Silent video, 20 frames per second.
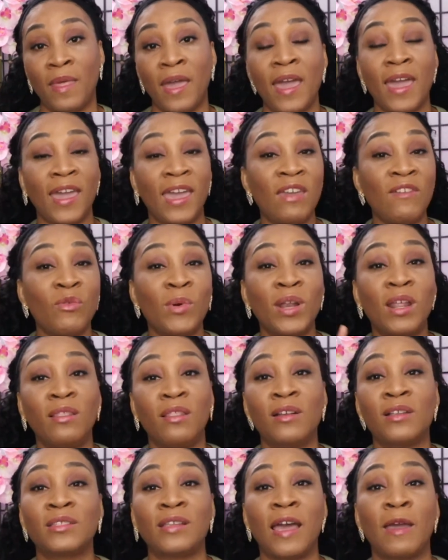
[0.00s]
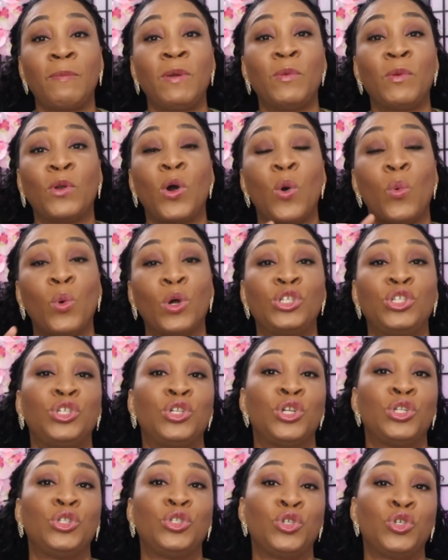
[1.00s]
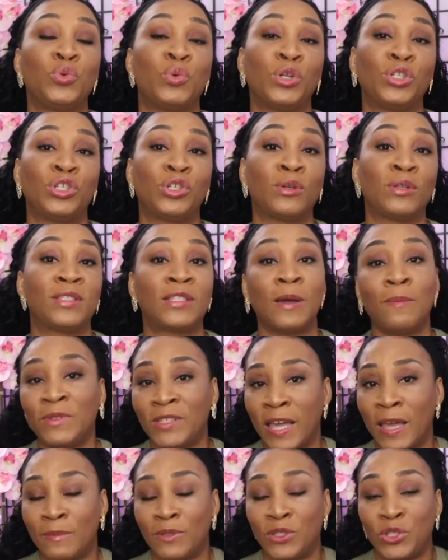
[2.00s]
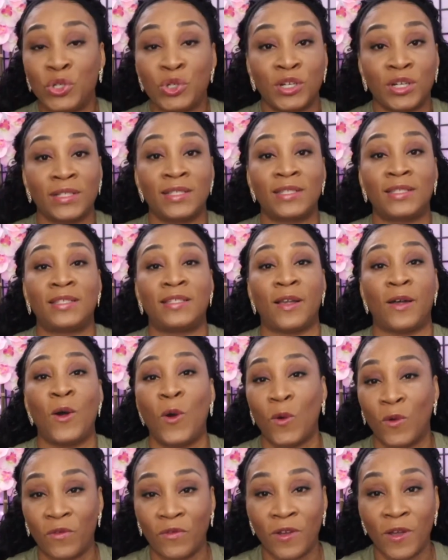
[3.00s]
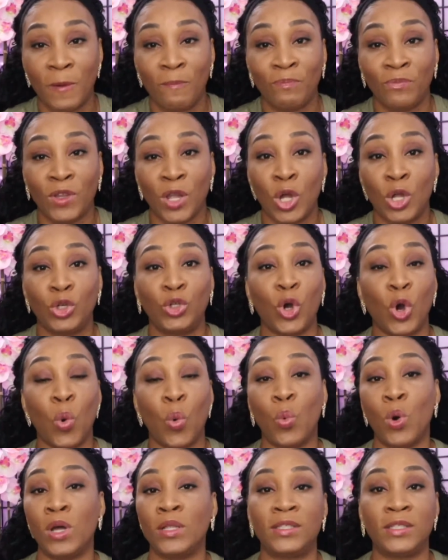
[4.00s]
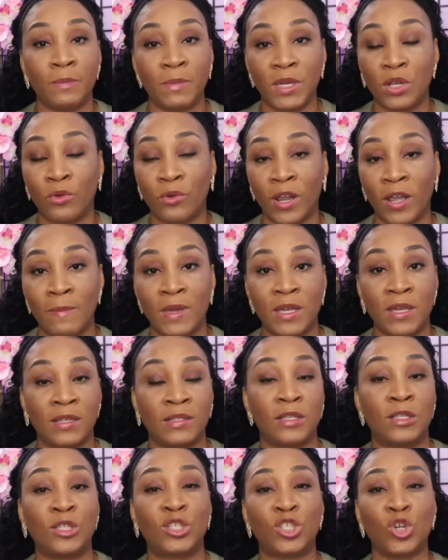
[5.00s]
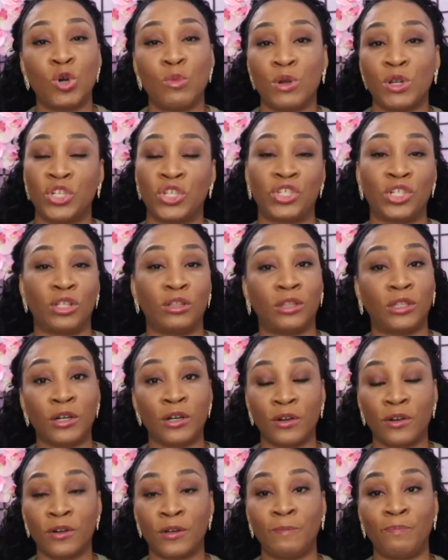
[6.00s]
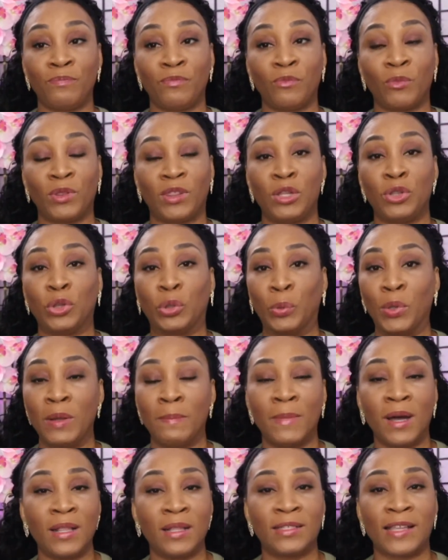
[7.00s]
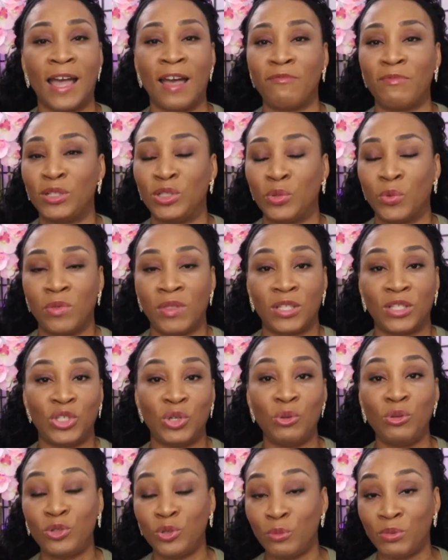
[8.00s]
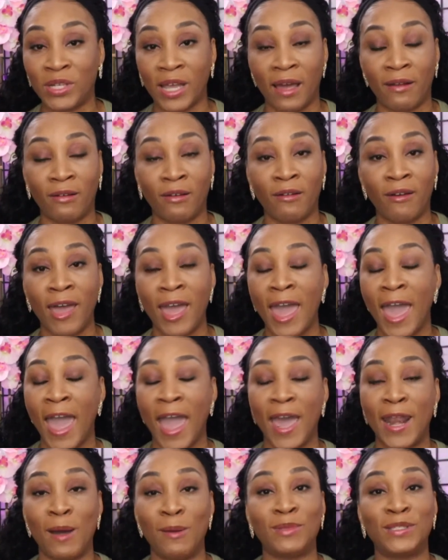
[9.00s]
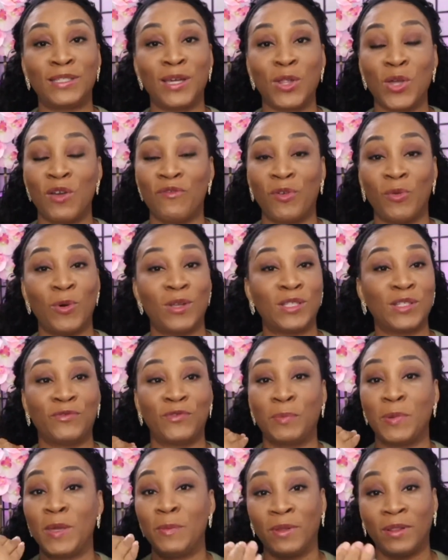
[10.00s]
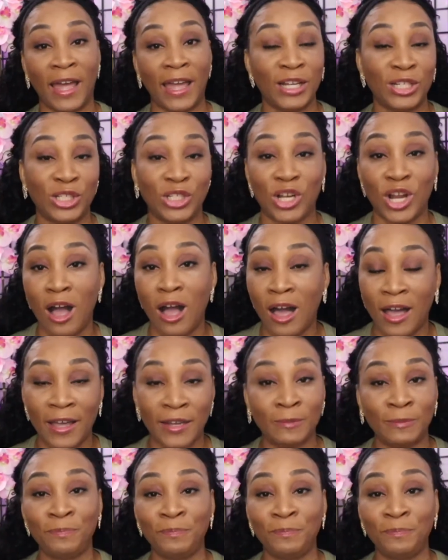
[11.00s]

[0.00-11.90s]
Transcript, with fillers: Even when it looks like people don't want you to do what you're doing. Sometimes you yourself don't want to be great because there's so much to learn. Within 3 months, I've been doing this YouTube channel, and I'm telling you, if it wasn't for people like John,